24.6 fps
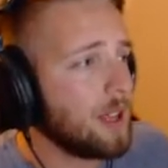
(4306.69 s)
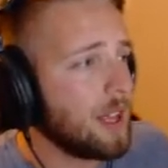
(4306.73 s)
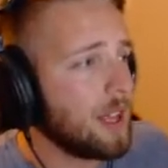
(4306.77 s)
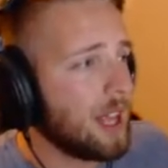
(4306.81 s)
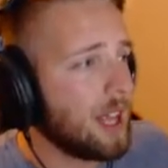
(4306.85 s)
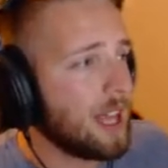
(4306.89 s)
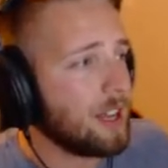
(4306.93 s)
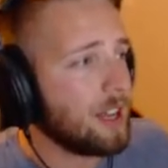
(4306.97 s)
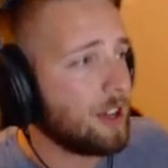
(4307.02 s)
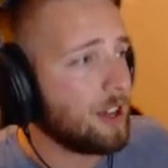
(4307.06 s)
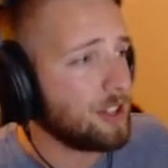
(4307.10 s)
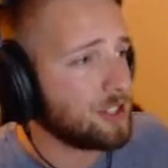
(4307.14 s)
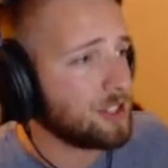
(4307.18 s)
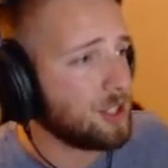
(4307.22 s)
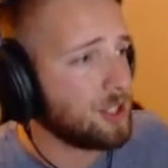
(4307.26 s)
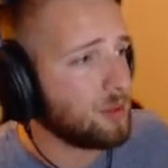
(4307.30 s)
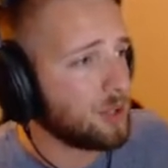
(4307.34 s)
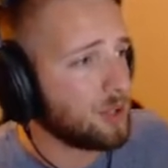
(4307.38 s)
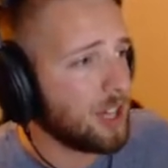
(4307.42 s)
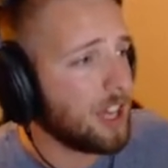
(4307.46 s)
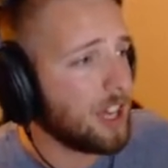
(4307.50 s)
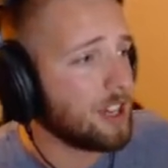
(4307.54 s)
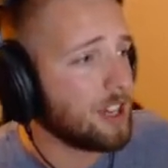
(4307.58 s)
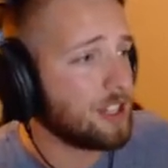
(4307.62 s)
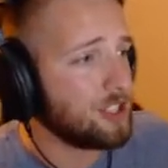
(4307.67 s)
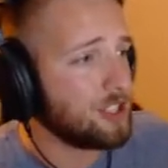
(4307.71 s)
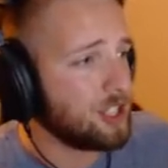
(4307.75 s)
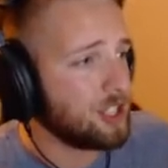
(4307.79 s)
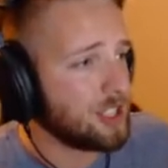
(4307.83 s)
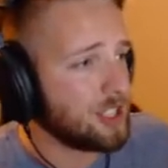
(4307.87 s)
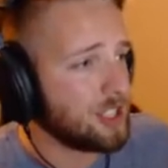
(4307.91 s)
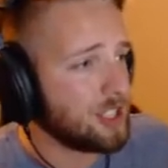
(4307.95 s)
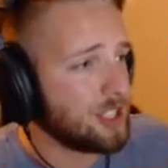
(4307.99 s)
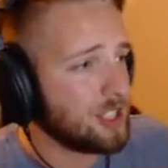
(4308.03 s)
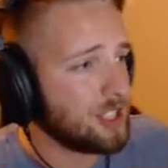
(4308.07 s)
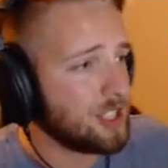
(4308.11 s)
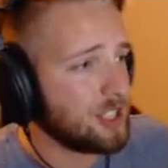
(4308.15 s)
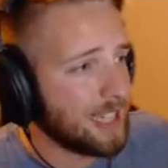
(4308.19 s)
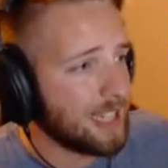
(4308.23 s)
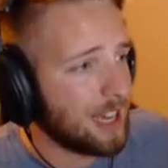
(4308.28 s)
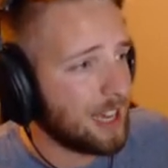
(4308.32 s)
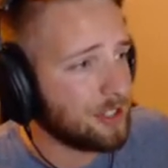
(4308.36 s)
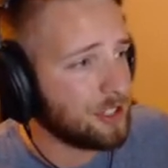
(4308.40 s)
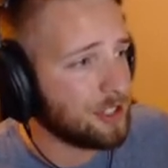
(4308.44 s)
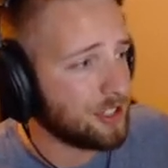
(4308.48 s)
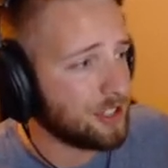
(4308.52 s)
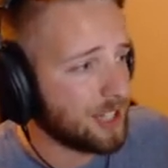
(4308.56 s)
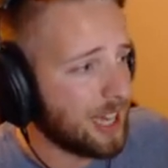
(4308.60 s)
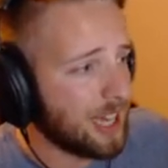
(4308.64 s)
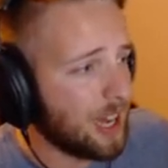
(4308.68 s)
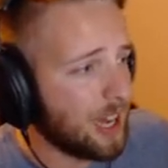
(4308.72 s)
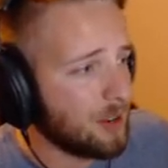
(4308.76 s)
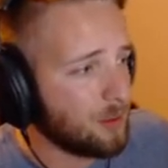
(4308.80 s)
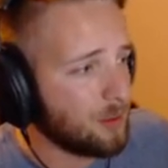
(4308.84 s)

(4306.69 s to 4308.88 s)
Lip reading: And also, we're not going to just take down your account.